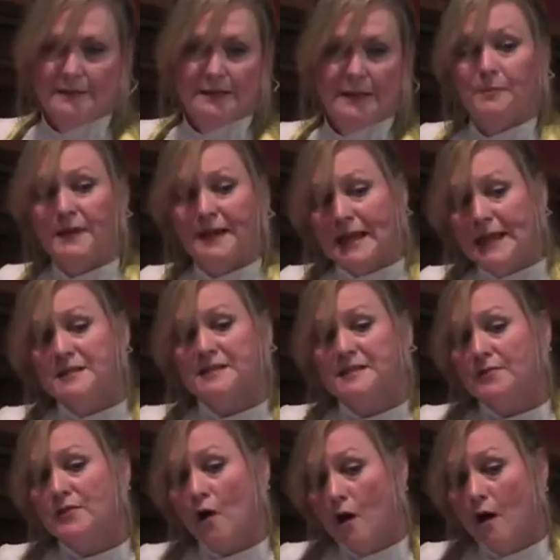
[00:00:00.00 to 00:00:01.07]
It begins
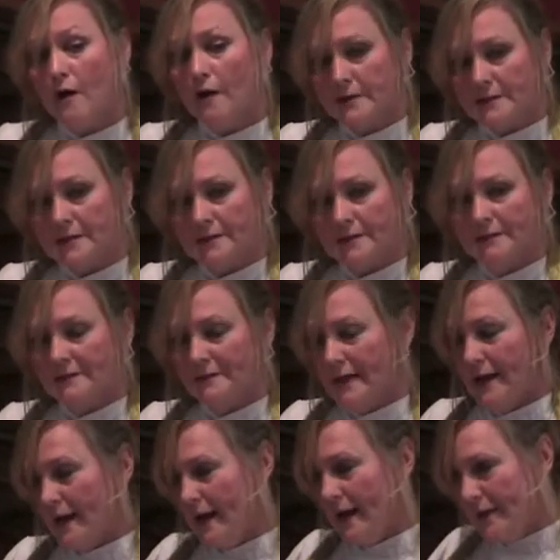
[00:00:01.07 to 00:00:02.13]
in the heart
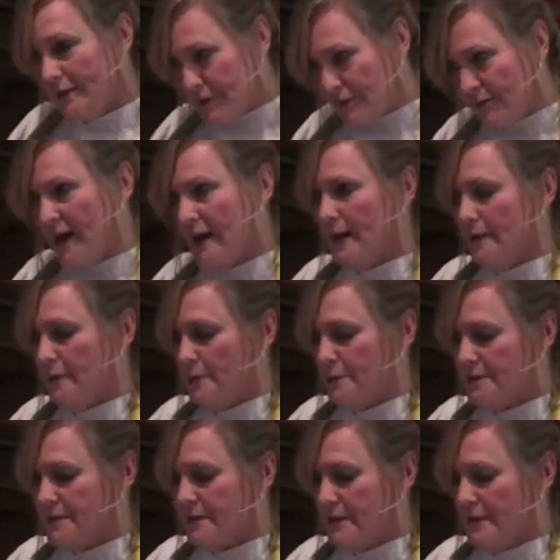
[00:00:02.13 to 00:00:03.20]
and
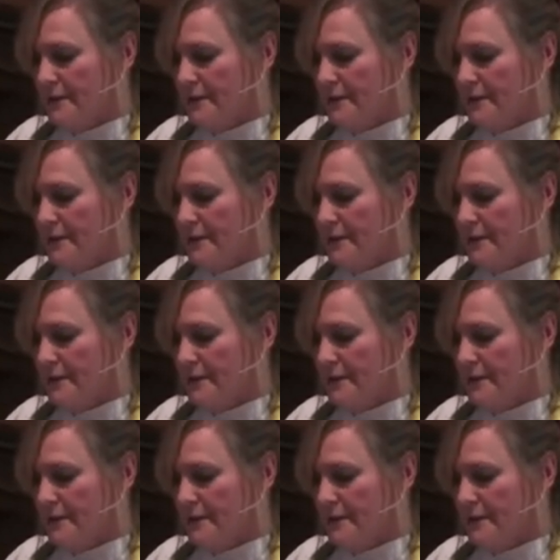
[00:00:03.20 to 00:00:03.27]
defiles.